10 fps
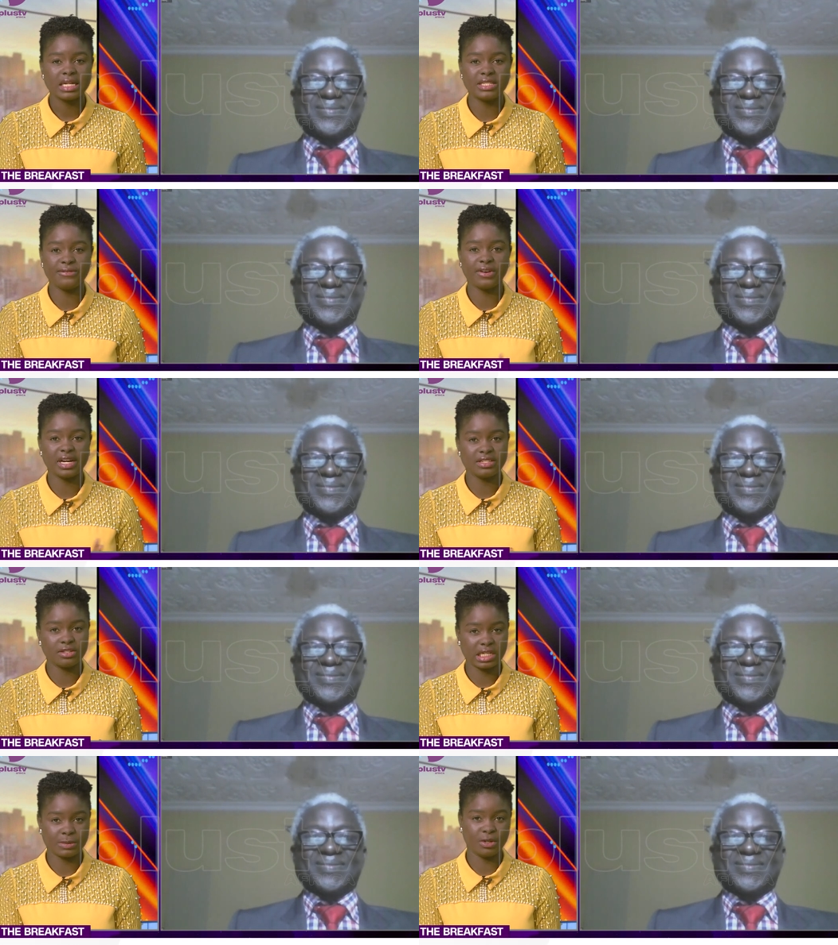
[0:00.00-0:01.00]
Speaker 1: divides
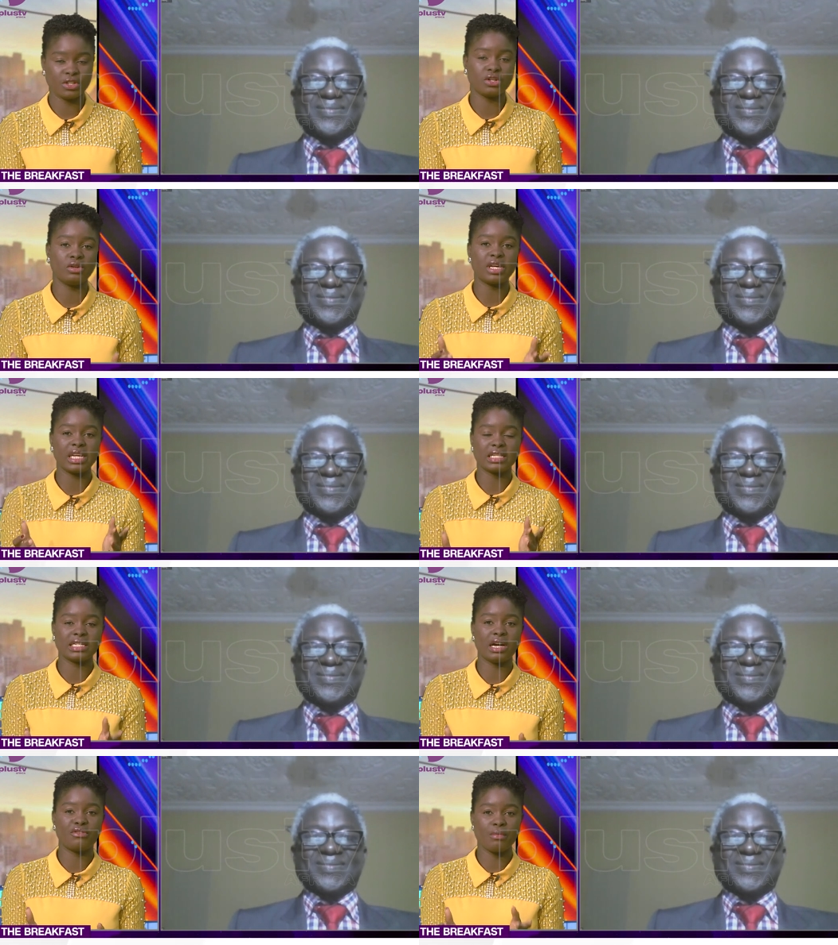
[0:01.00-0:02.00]
us because you're looking at it
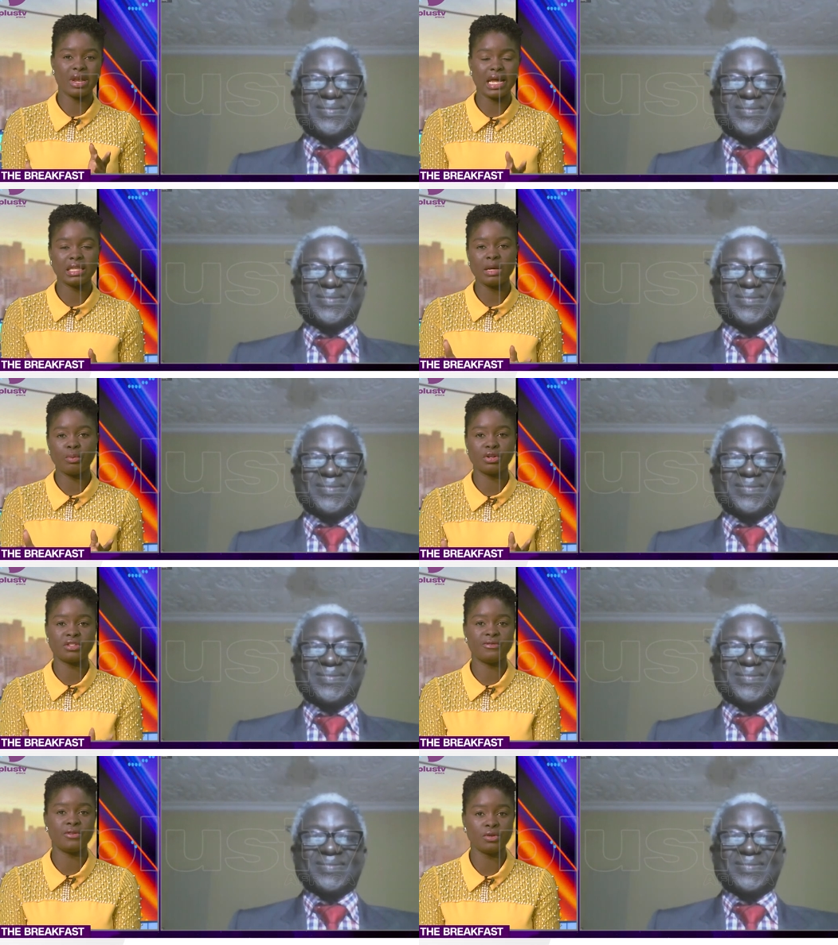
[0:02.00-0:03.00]
now from an ethnic
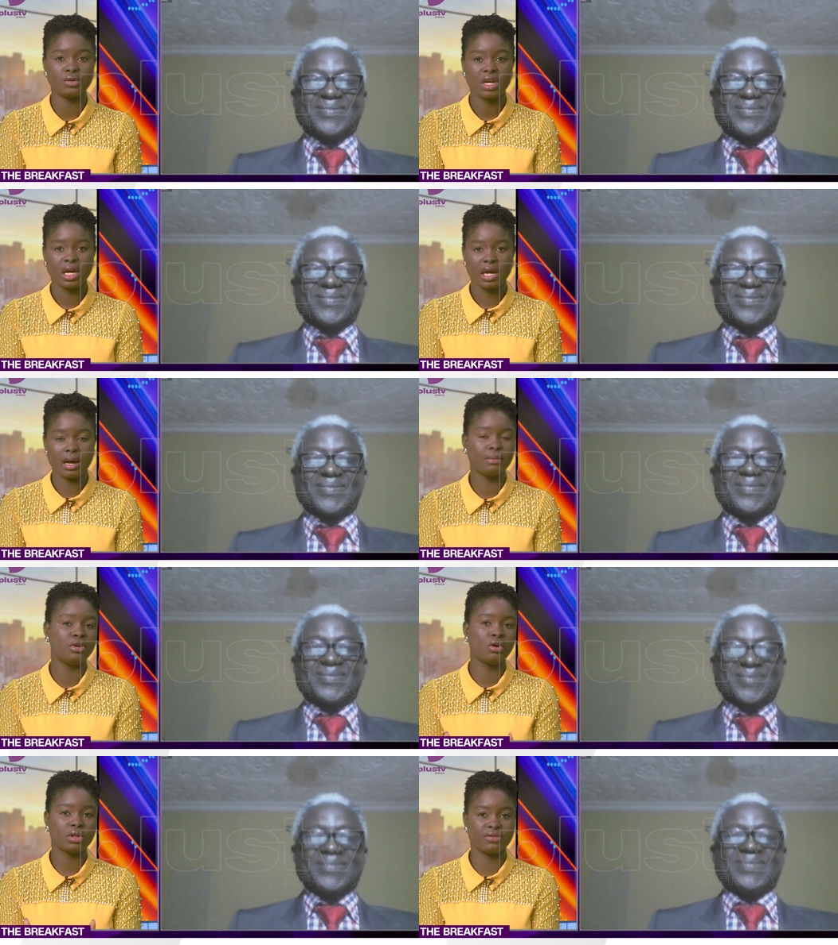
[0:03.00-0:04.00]
point of view, um,
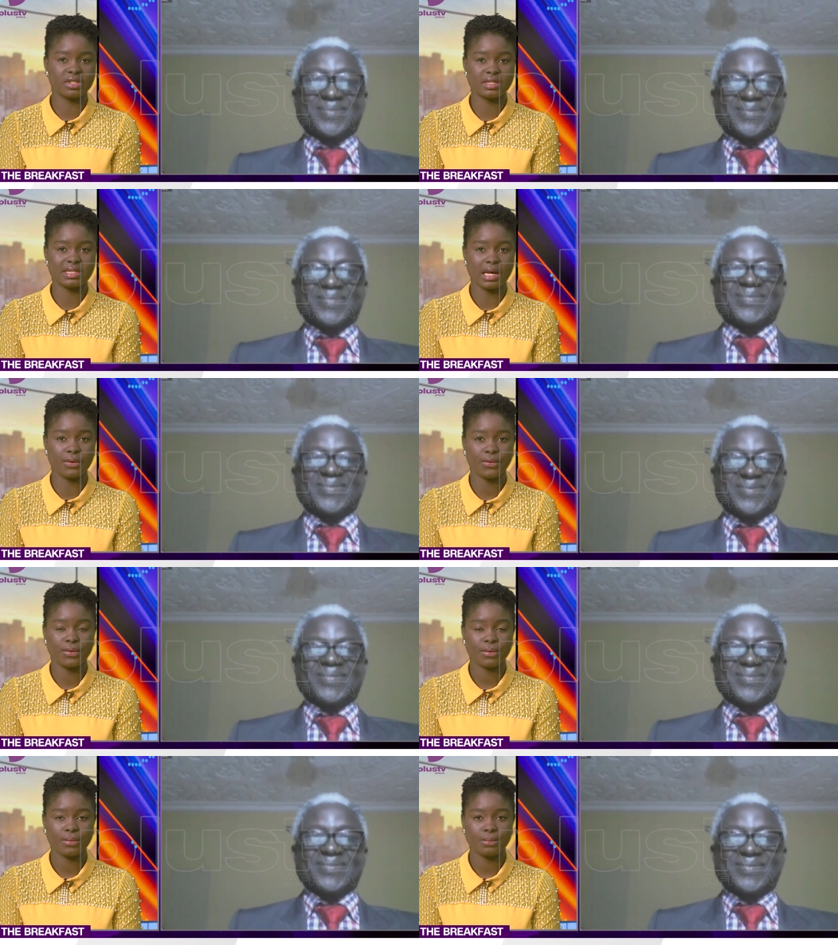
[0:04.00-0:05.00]
North versus South.
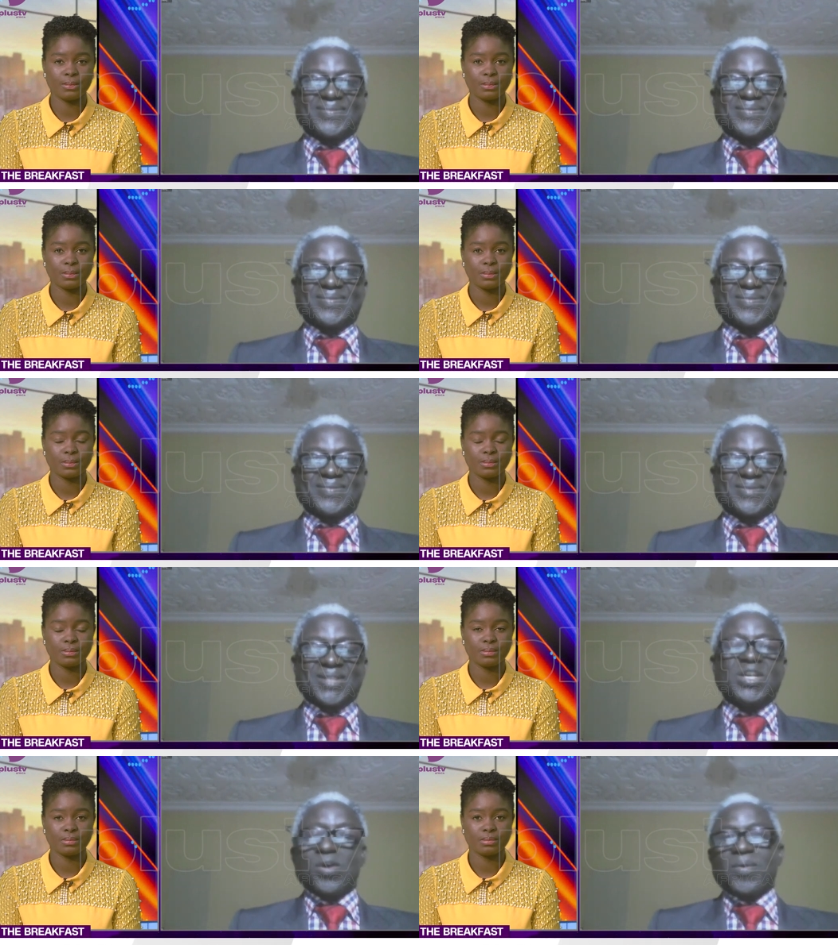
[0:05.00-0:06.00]

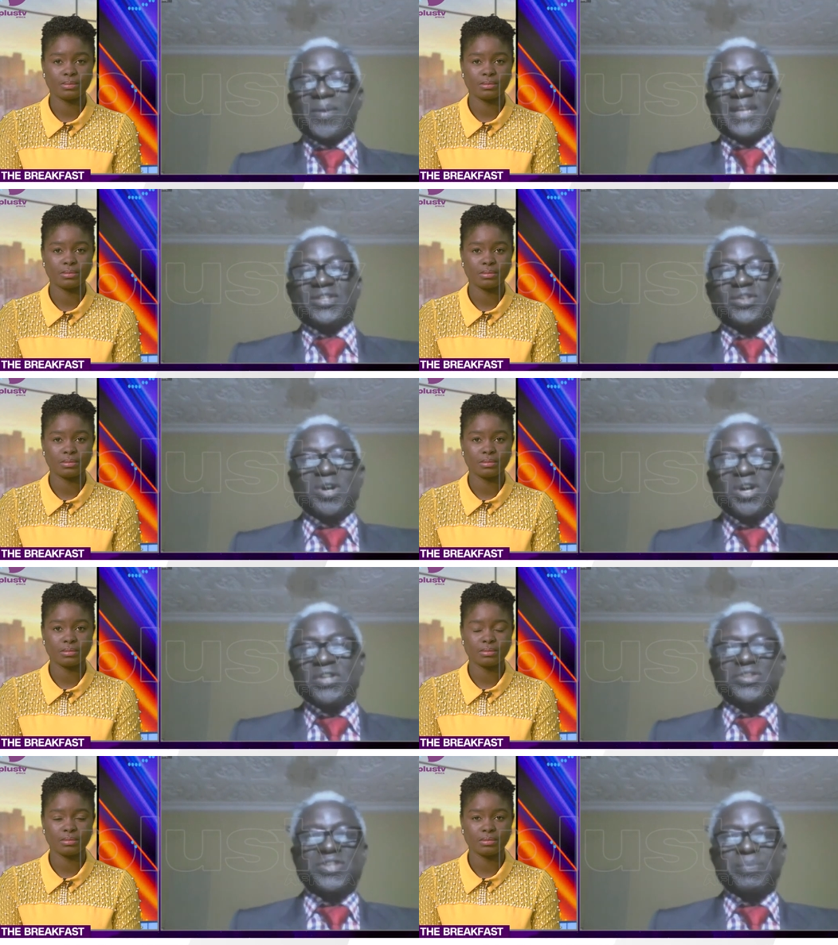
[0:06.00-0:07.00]
Speaker 2: Correct. You are
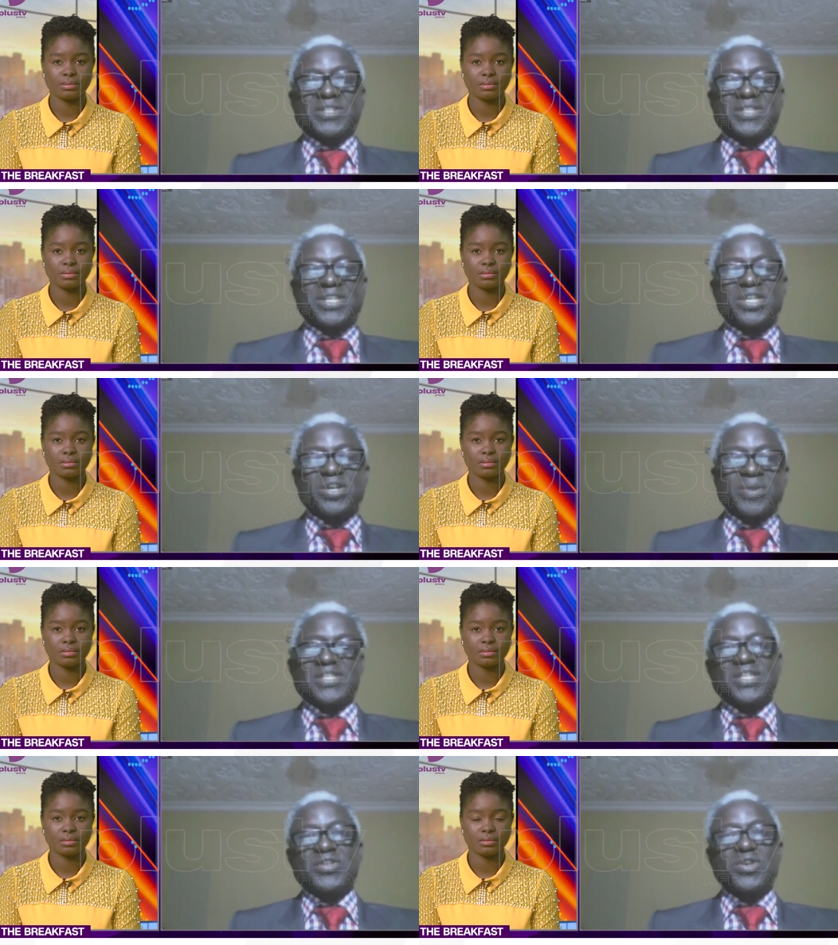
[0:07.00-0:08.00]
100% correct
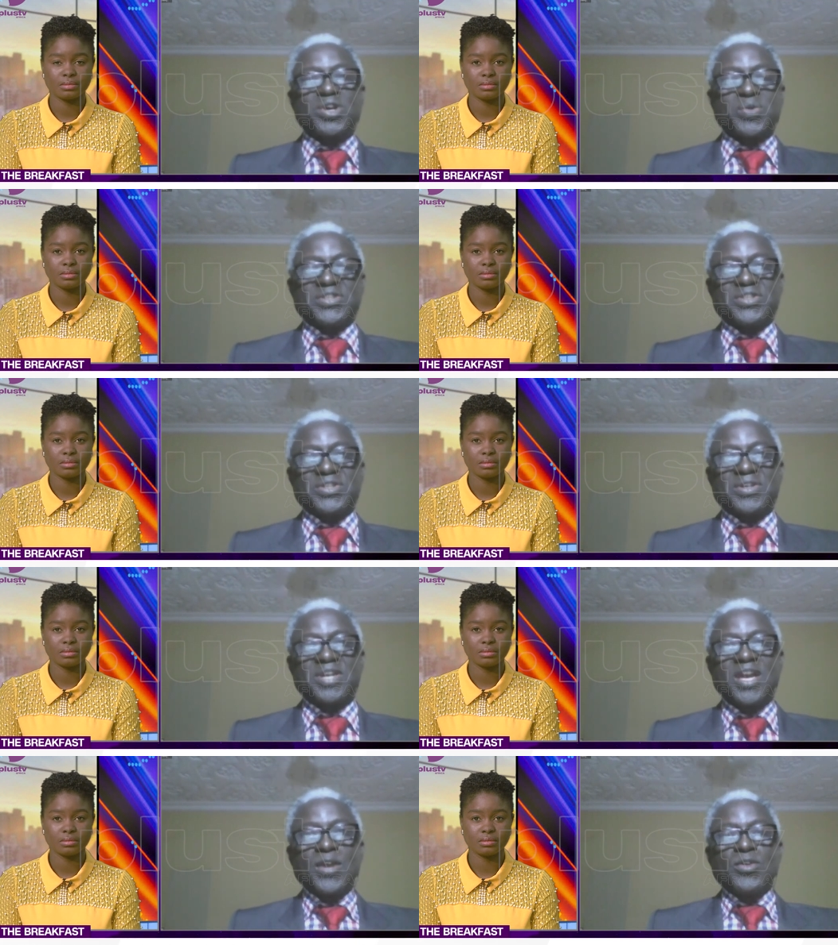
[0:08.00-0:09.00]
in your question.
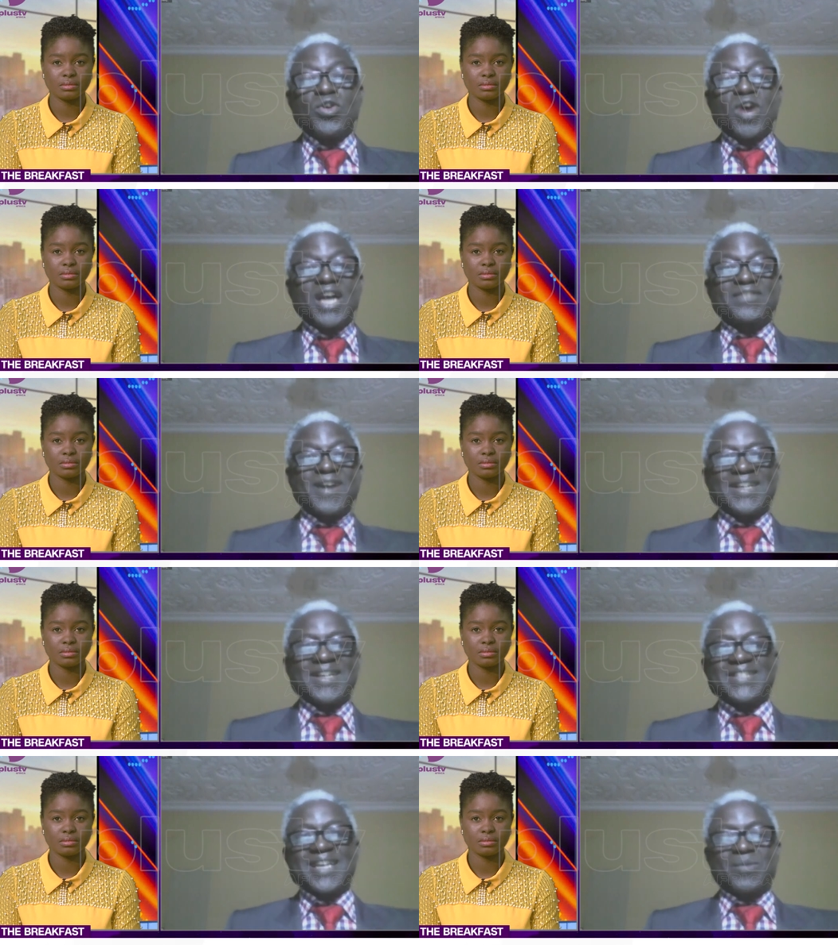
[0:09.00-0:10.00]
You know, as far as
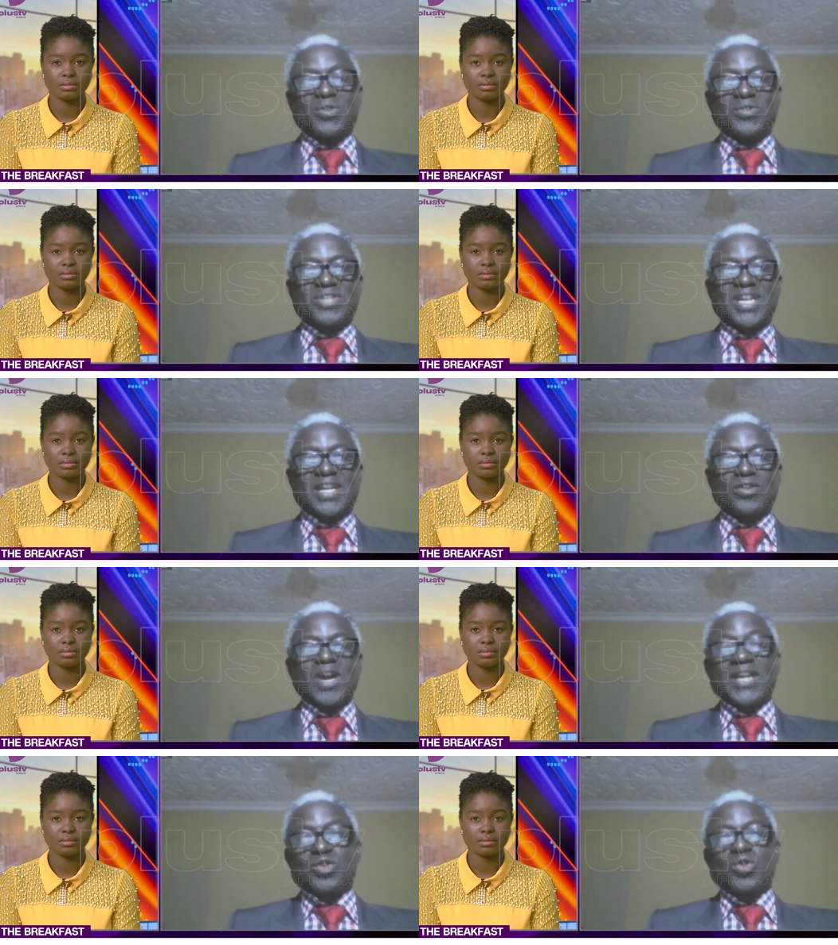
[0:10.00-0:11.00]
I'm concerned, you know, I
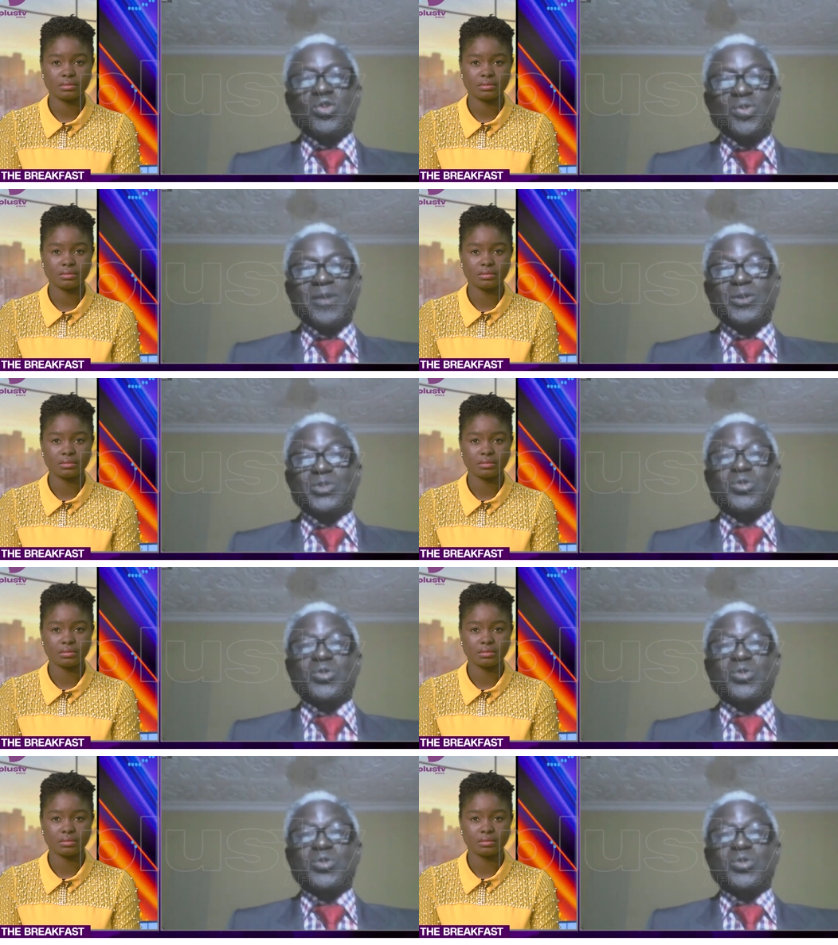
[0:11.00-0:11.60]
told you I also